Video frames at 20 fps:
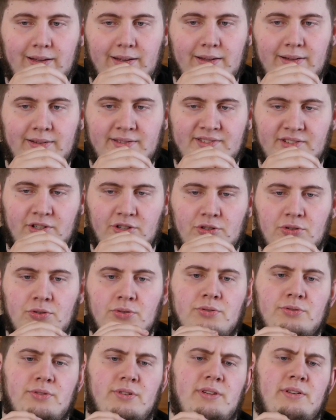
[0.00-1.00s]
it's not
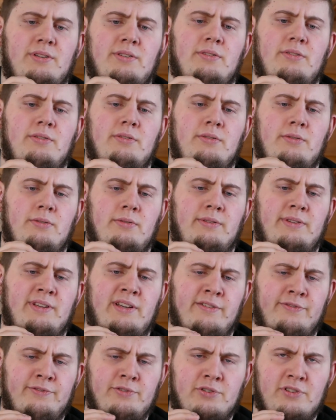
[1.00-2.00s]
good, and they
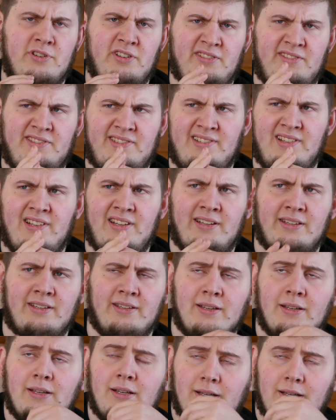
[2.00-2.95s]
have to cut his leg.